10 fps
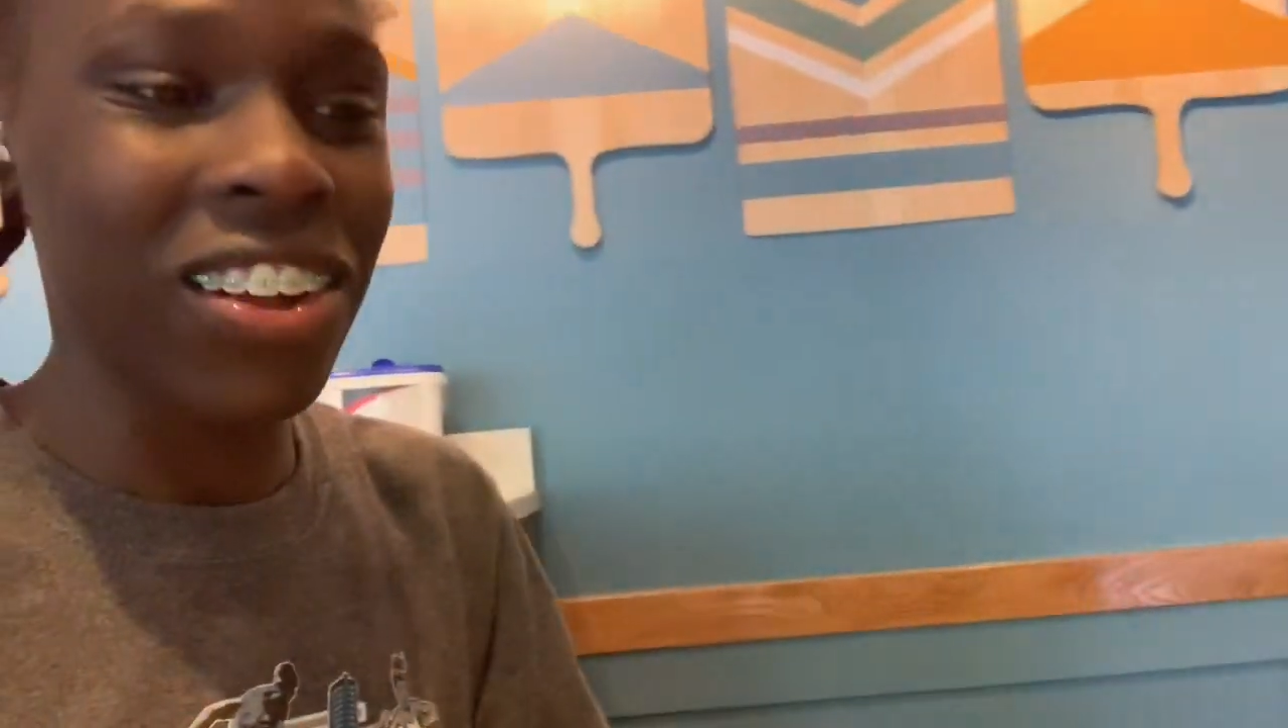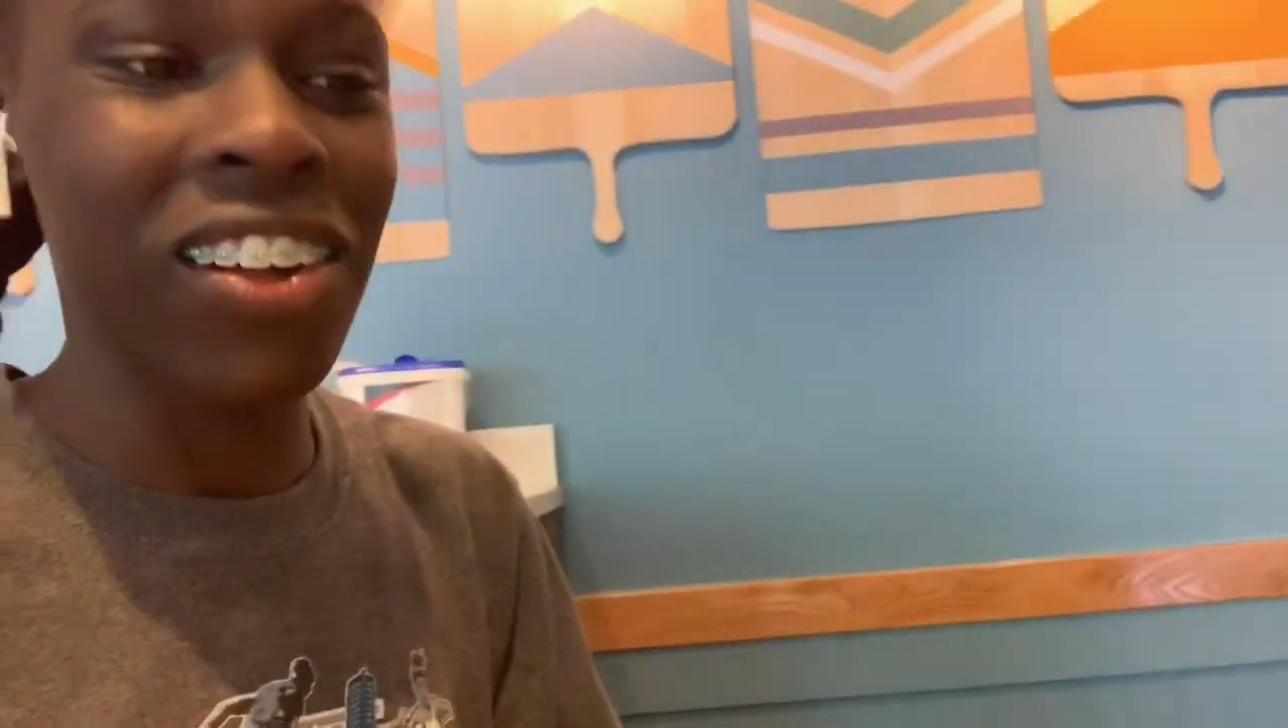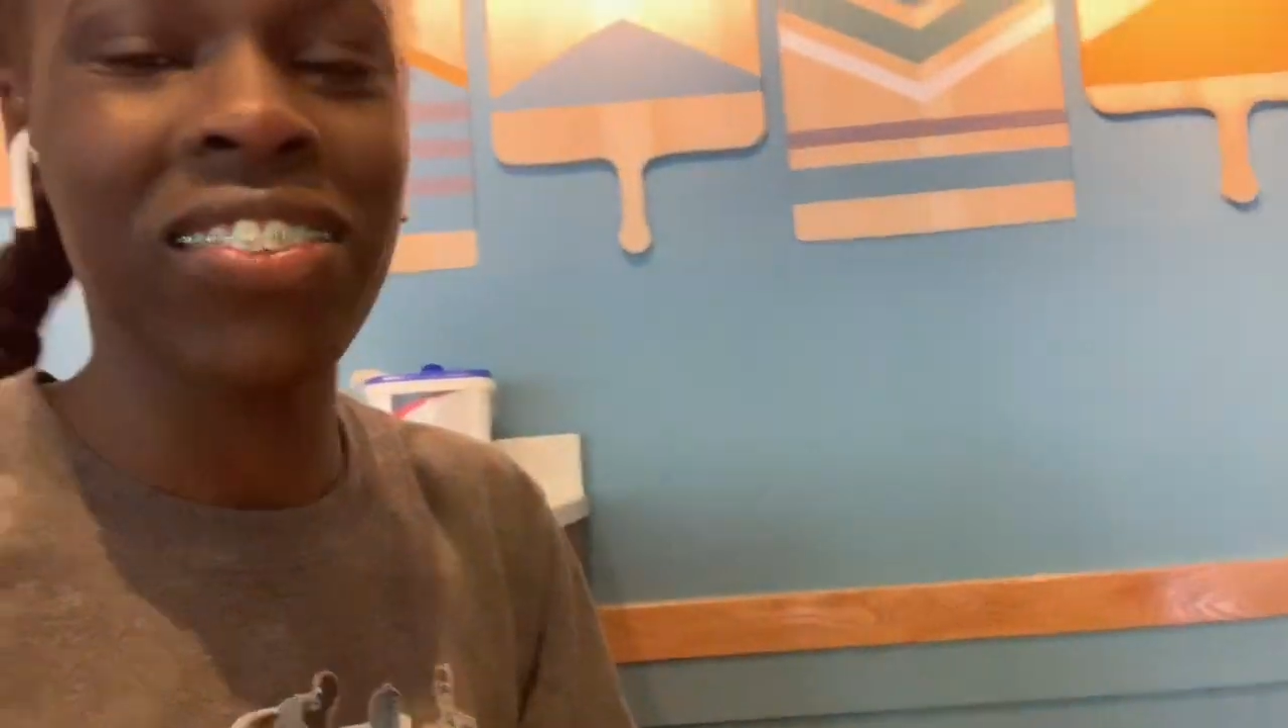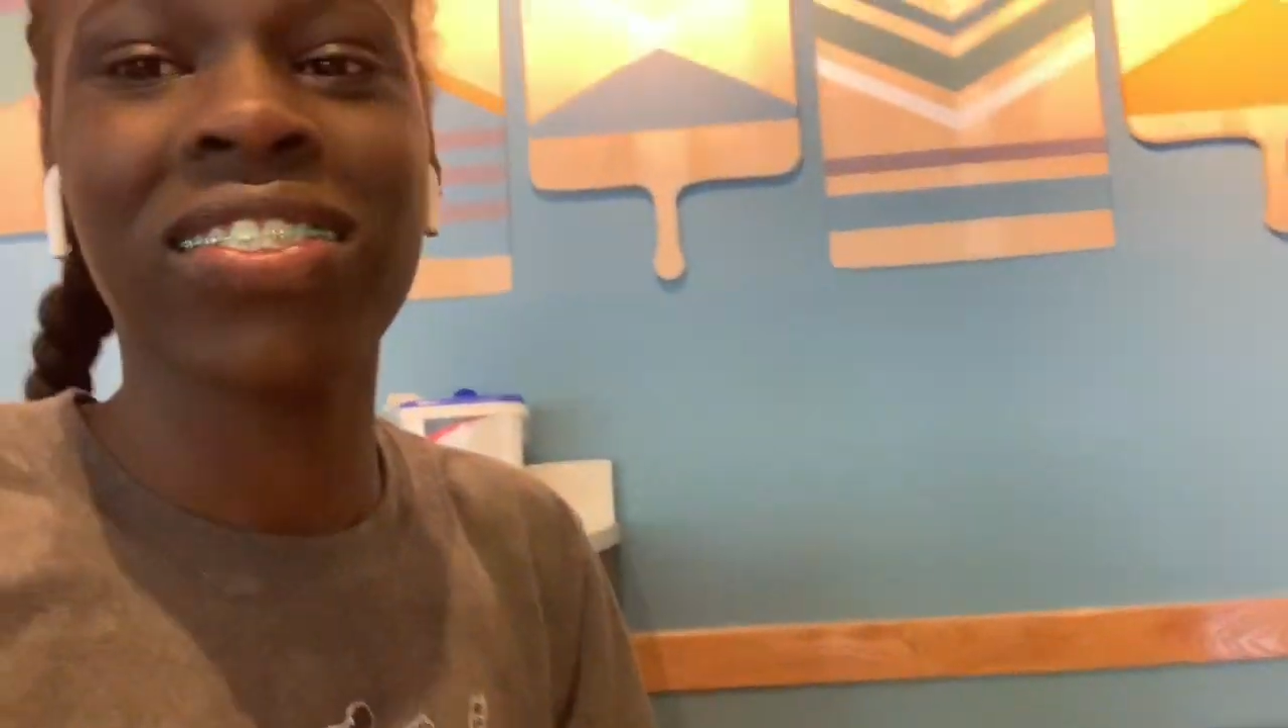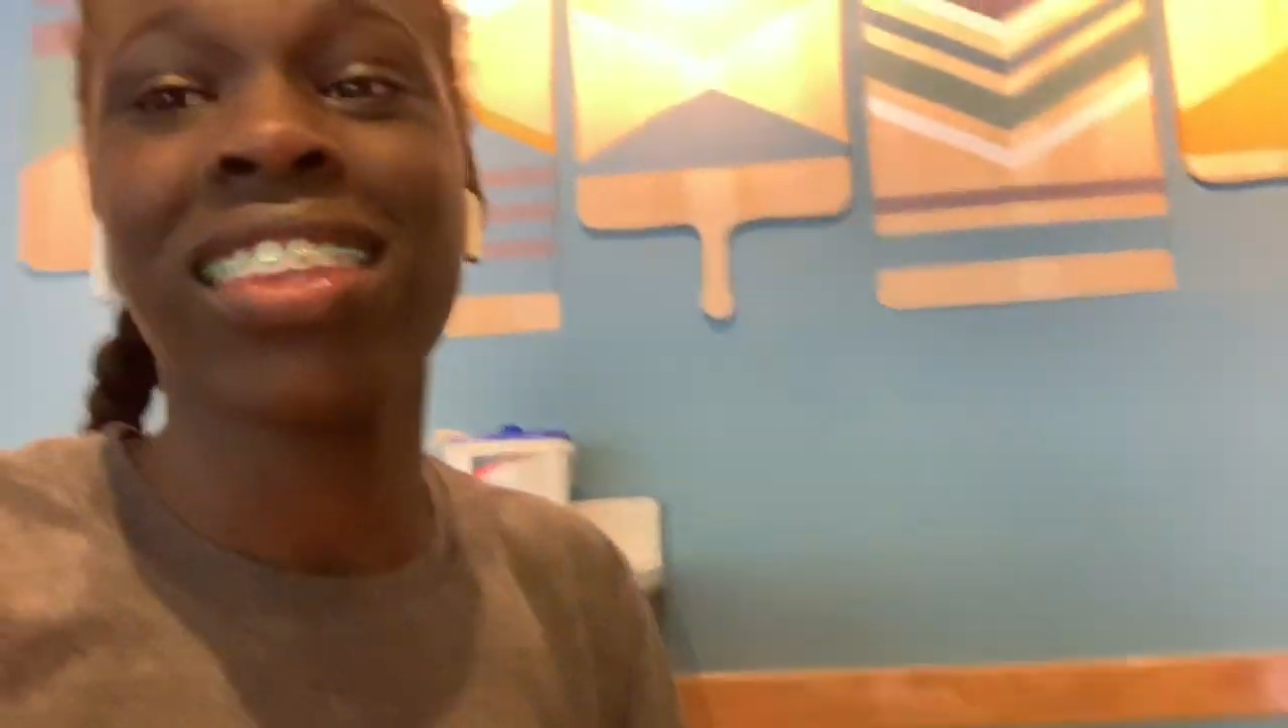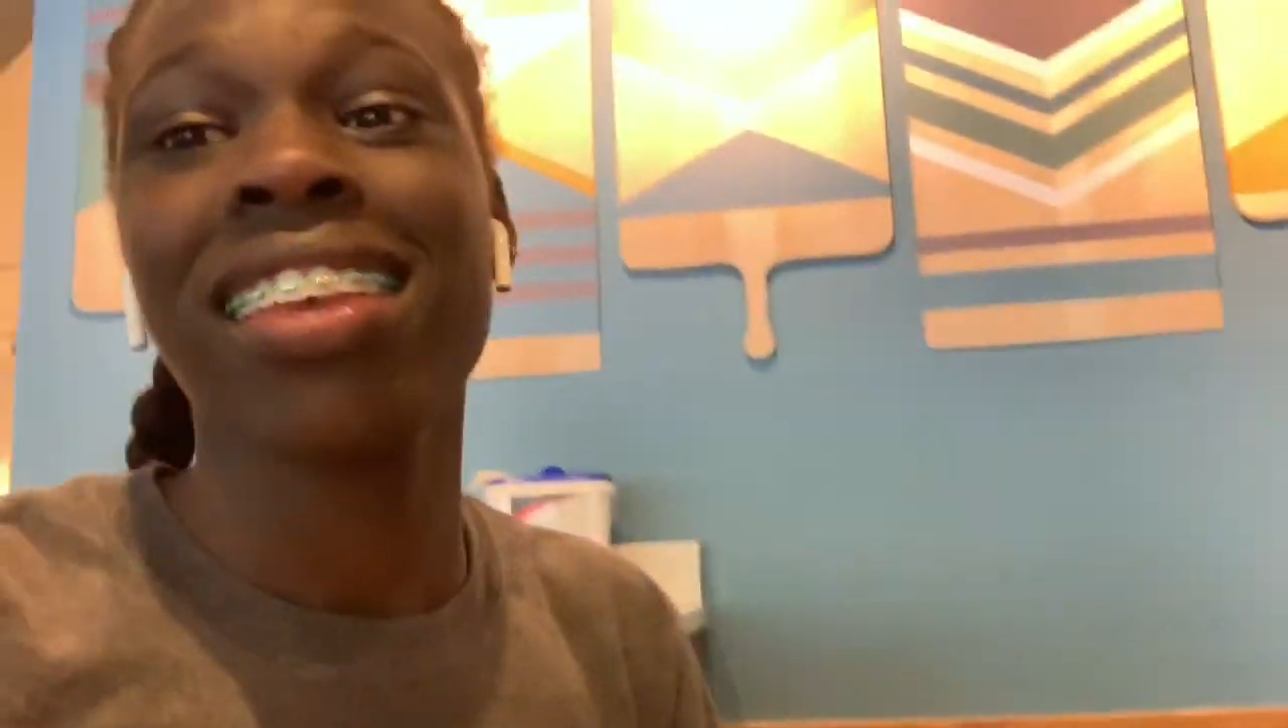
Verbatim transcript: saw.